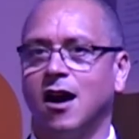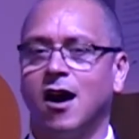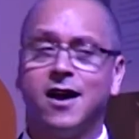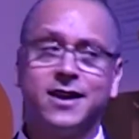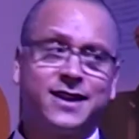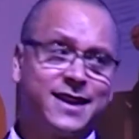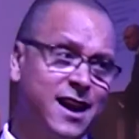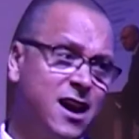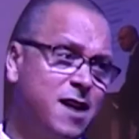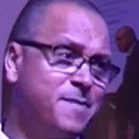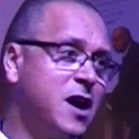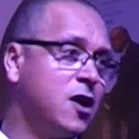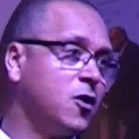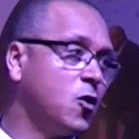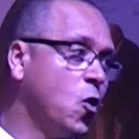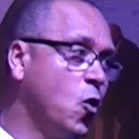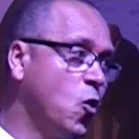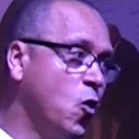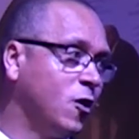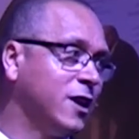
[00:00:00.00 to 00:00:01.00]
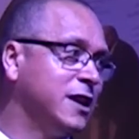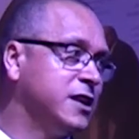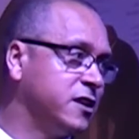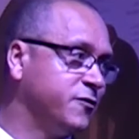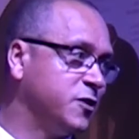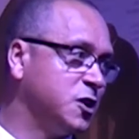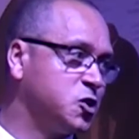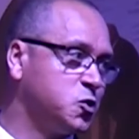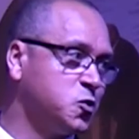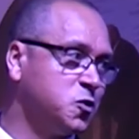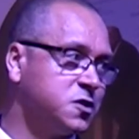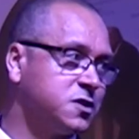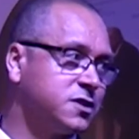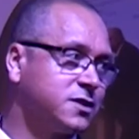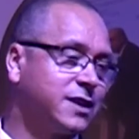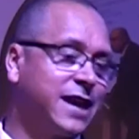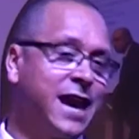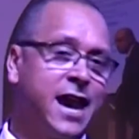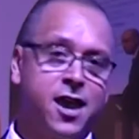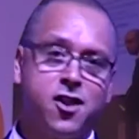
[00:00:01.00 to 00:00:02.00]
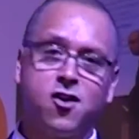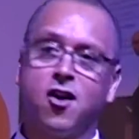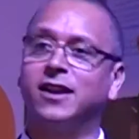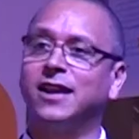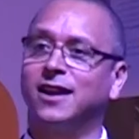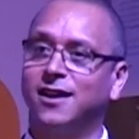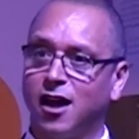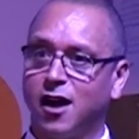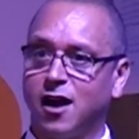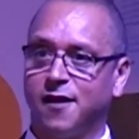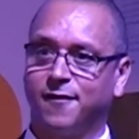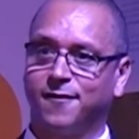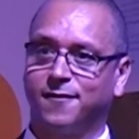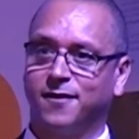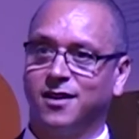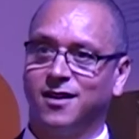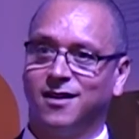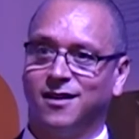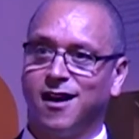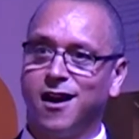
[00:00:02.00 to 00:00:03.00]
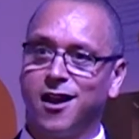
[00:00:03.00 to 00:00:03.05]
I care about all individuals getting on in life.